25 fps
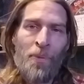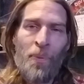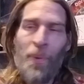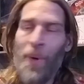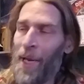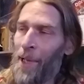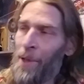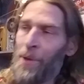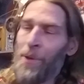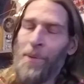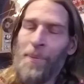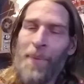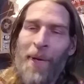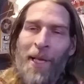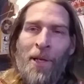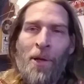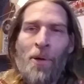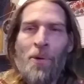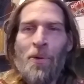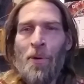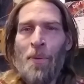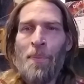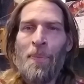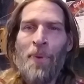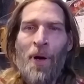When I go to my
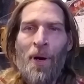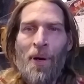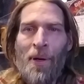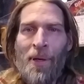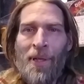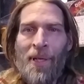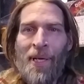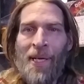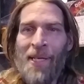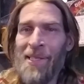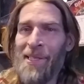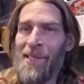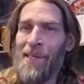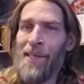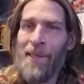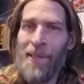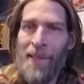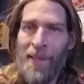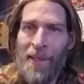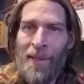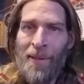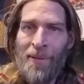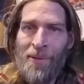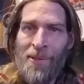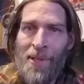local park and I see
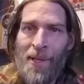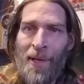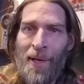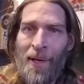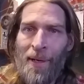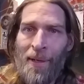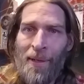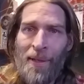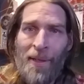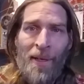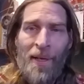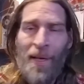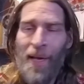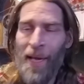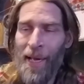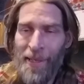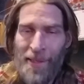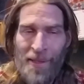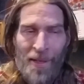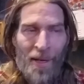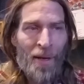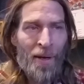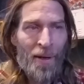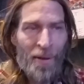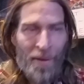needles there, that's
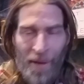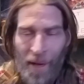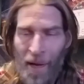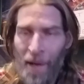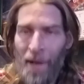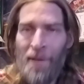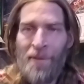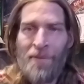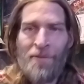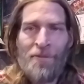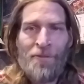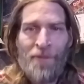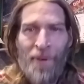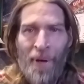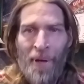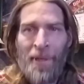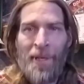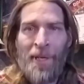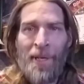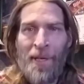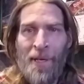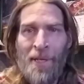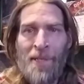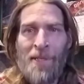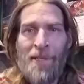
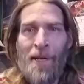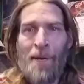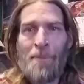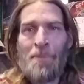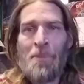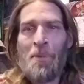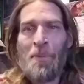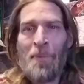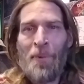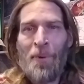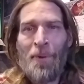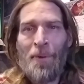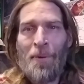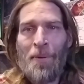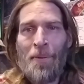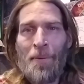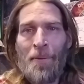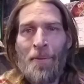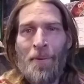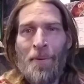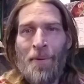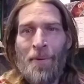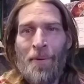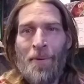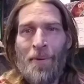unfucking acceptable,
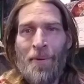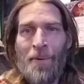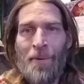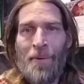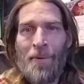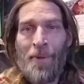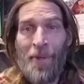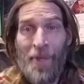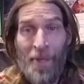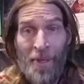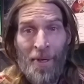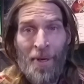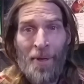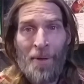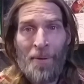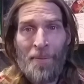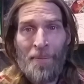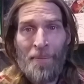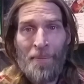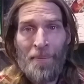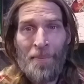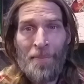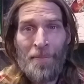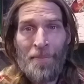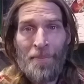you know?
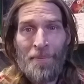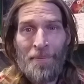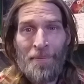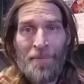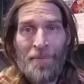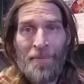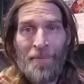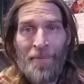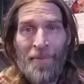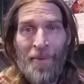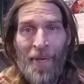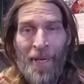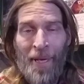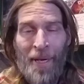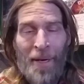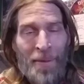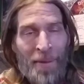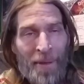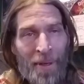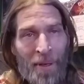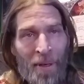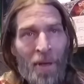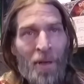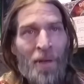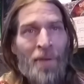And I
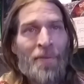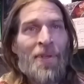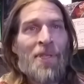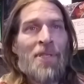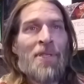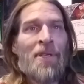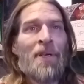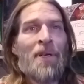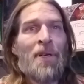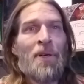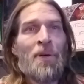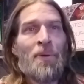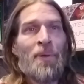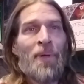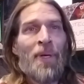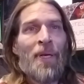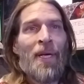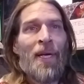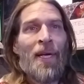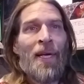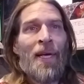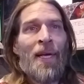think all of us can agree.